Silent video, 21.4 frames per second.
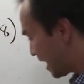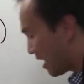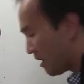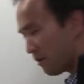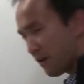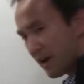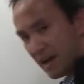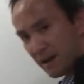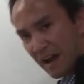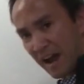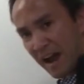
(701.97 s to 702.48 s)

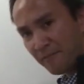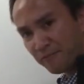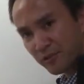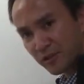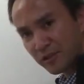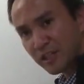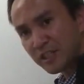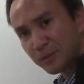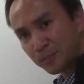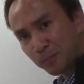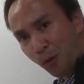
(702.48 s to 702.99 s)
after
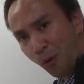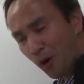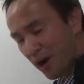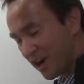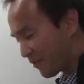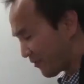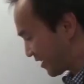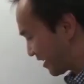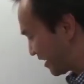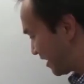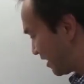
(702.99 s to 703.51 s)
this point
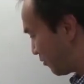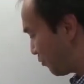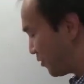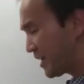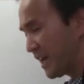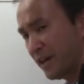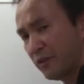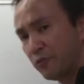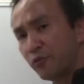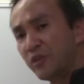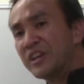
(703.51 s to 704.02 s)
right here, we
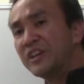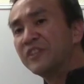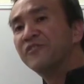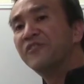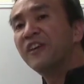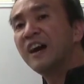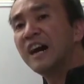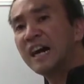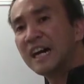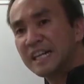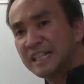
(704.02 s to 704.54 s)
can
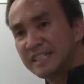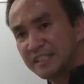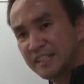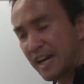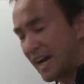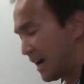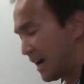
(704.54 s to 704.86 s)
revise our